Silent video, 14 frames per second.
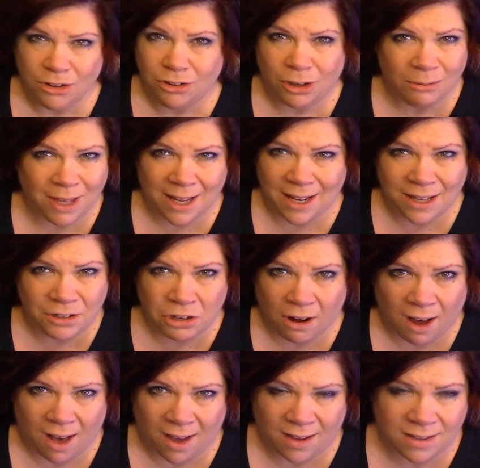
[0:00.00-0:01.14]
Don't get it in your
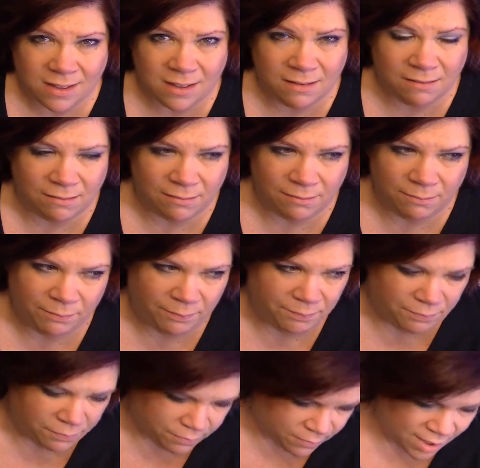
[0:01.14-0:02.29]
eyes.
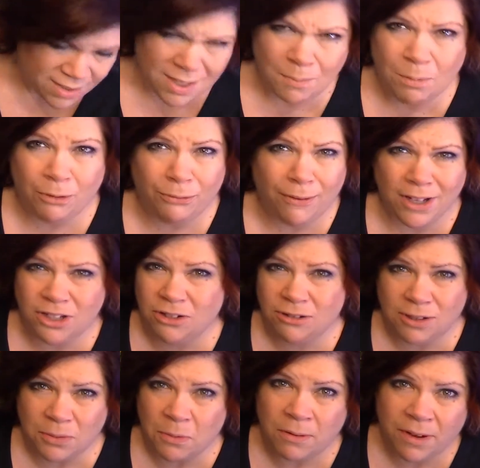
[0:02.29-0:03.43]
Some
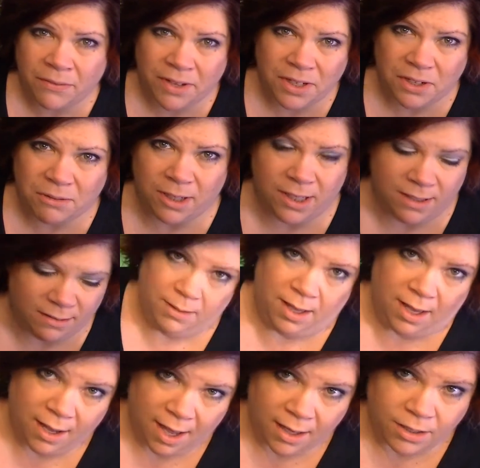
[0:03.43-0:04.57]
professionals won't even do it.
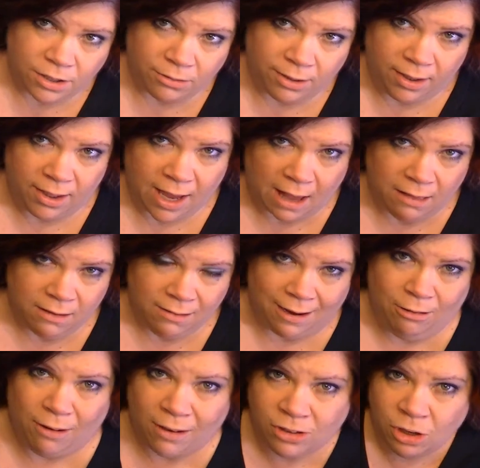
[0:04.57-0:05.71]
Heck, I do it. I look like
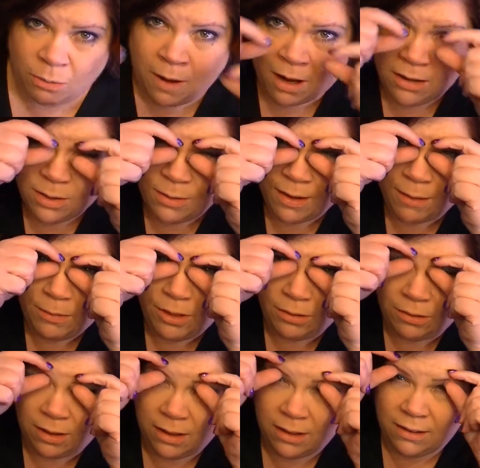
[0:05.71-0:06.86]
Groucho Marx when I do
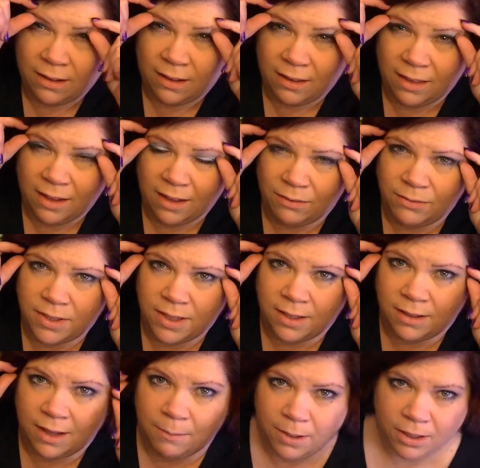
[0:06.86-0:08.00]
it. I think you've seen
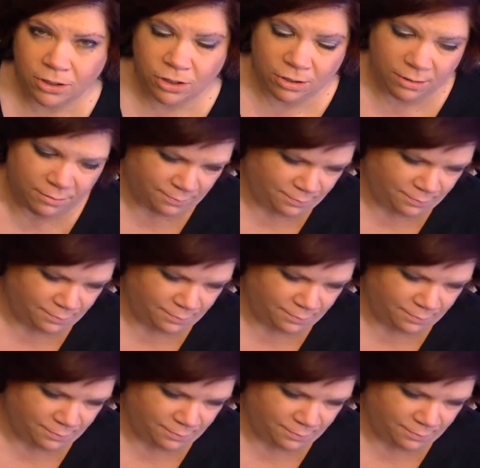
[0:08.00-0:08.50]
that picture.